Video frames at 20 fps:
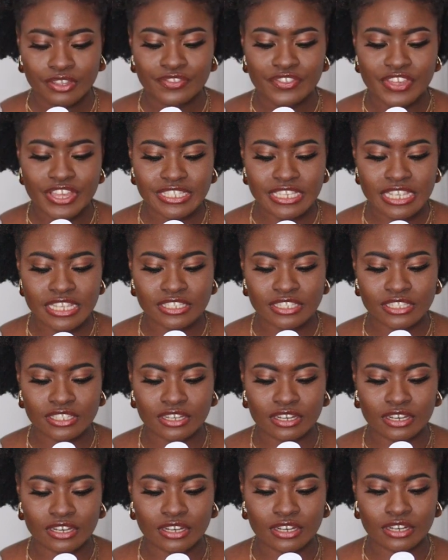this is
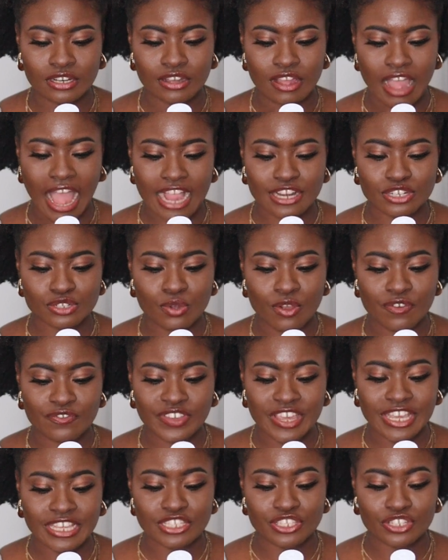the actual
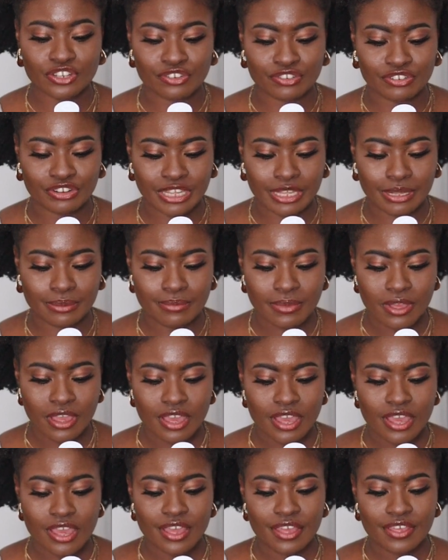face cream
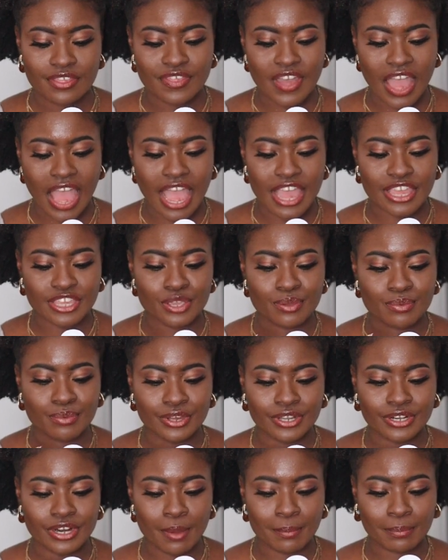that you
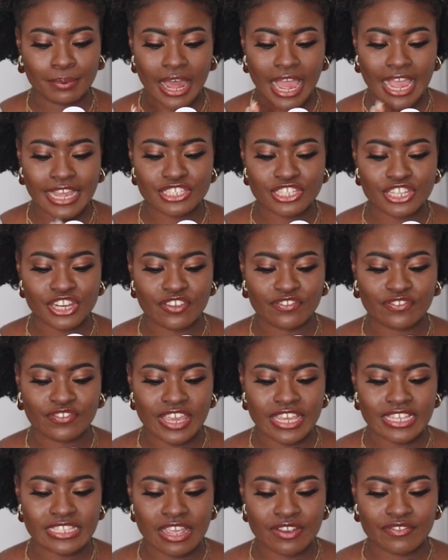would apply to your
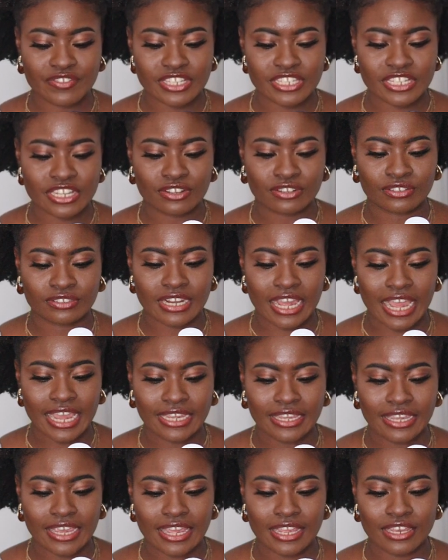face every single
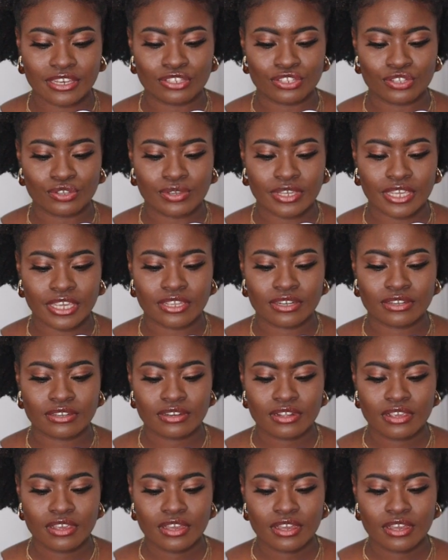night. And you can